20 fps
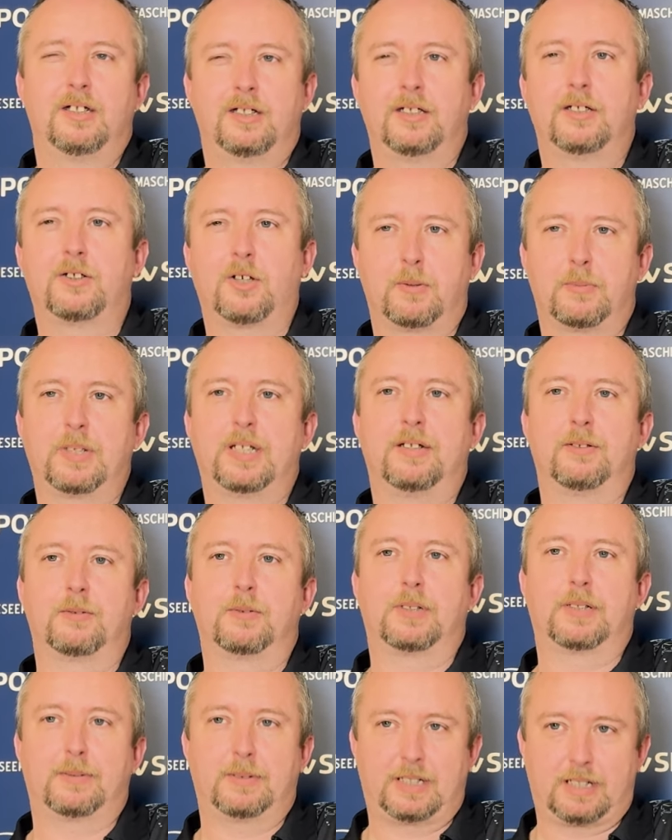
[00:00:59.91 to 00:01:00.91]
you've got to be a little
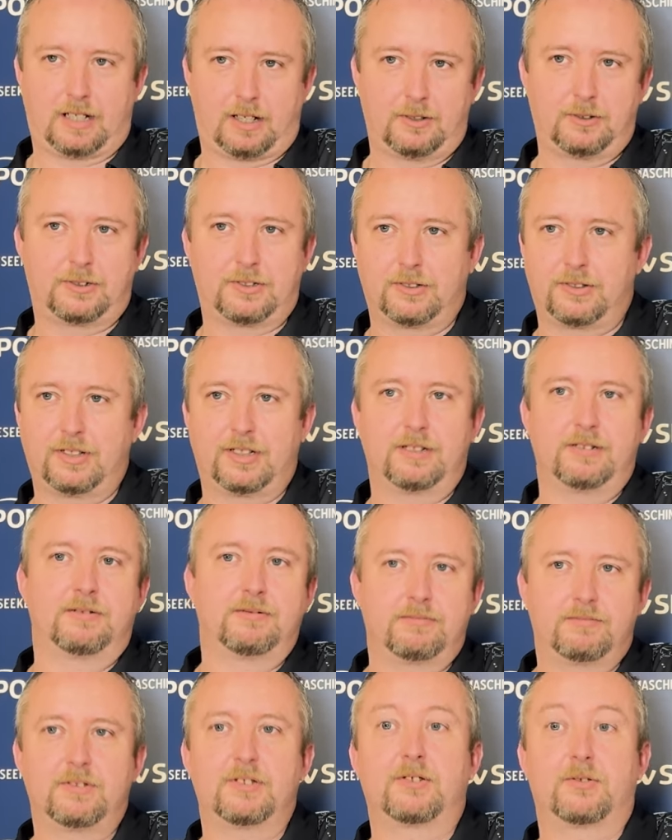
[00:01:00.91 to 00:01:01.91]
bit closer
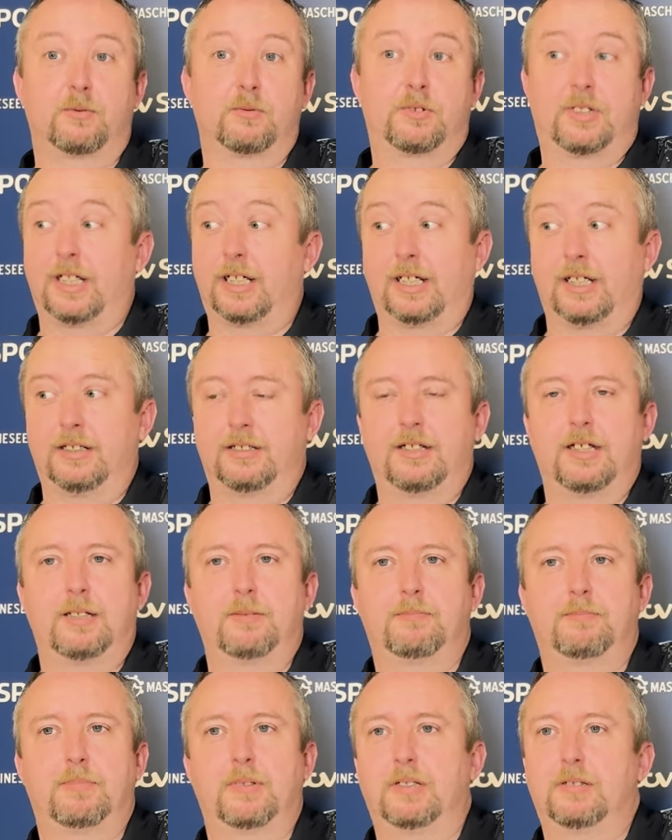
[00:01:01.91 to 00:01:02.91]
and just sort of dig in
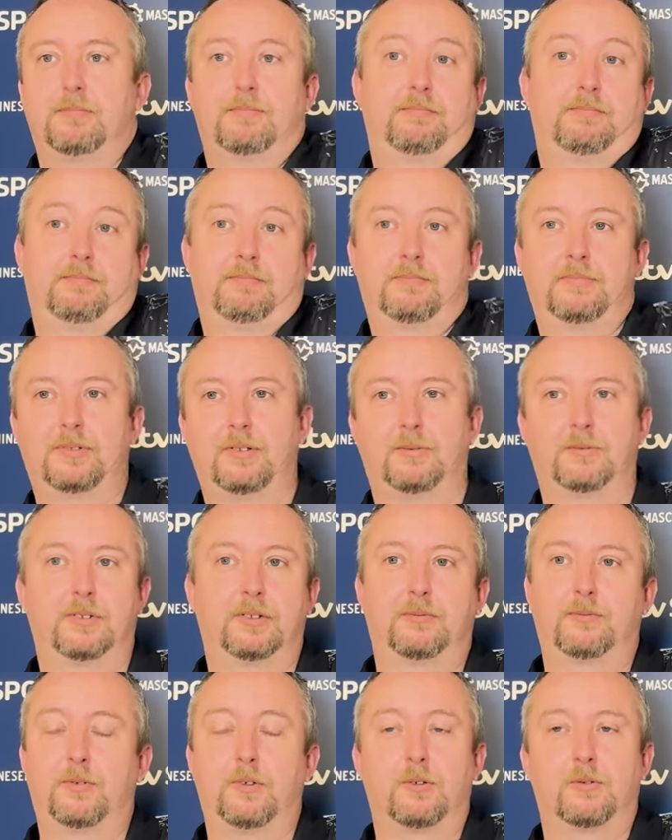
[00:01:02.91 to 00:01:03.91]
deep, but
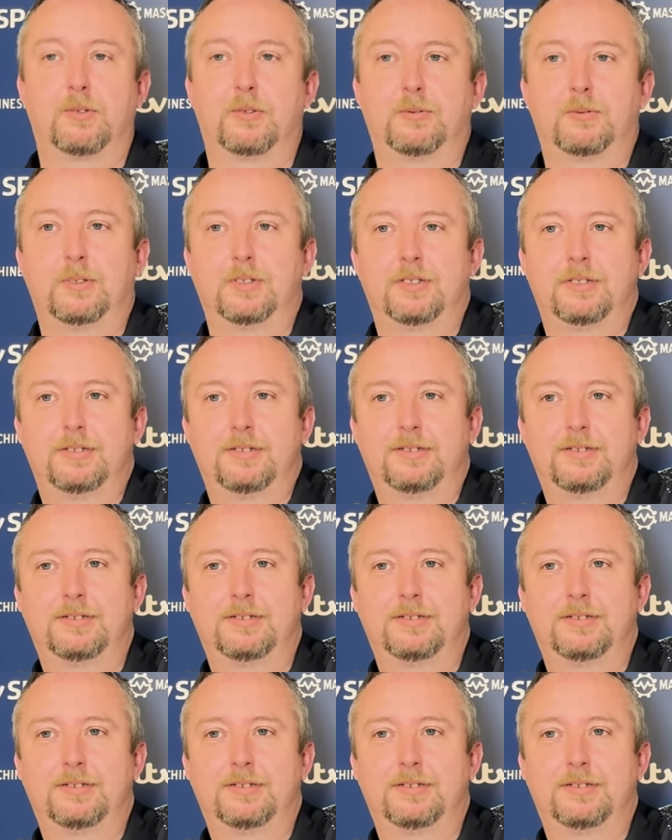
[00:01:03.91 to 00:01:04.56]
obviously four all,